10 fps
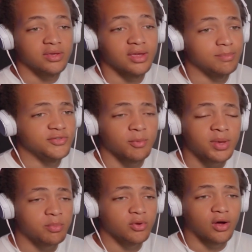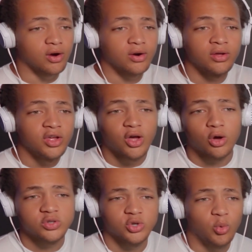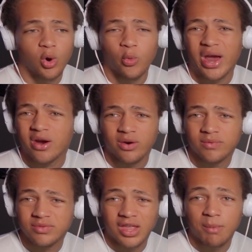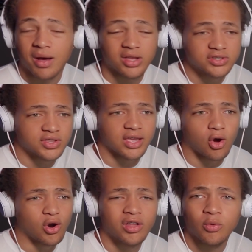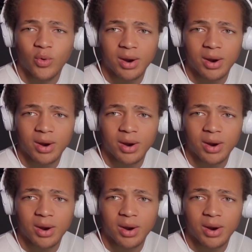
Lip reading: and some people are also aware about us, are unaware about